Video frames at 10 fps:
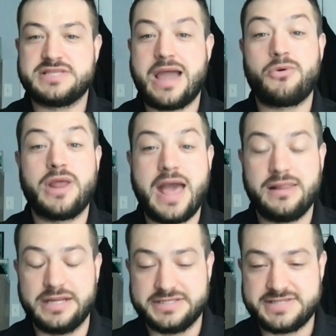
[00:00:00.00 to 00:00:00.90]
Now
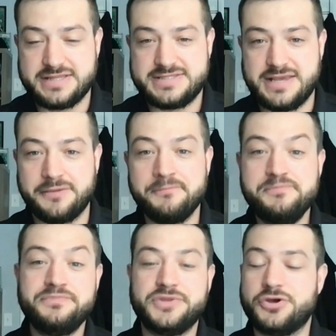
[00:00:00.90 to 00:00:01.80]
reality sets in.
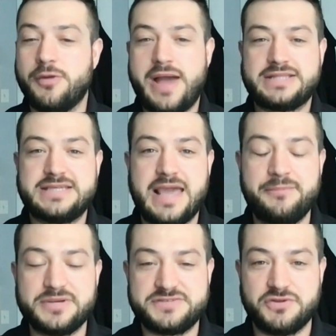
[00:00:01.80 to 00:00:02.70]
You go back to
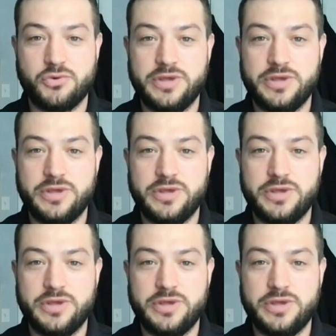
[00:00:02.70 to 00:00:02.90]
campus for the